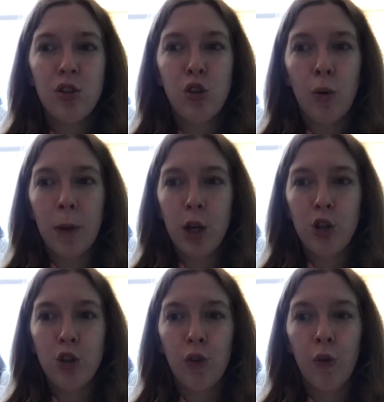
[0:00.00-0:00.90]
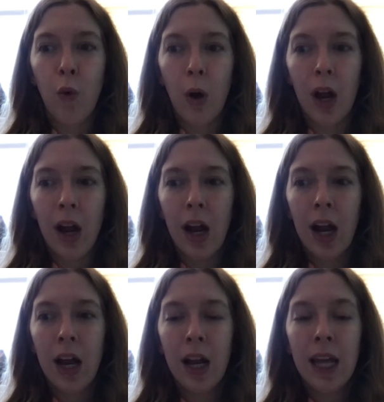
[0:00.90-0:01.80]
so much for
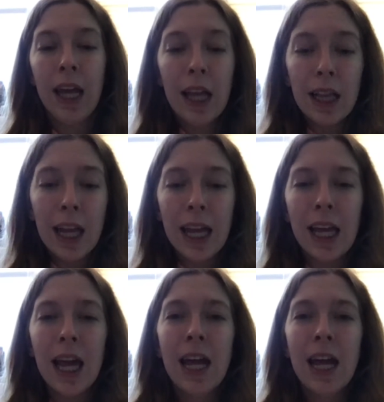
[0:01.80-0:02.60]
healing.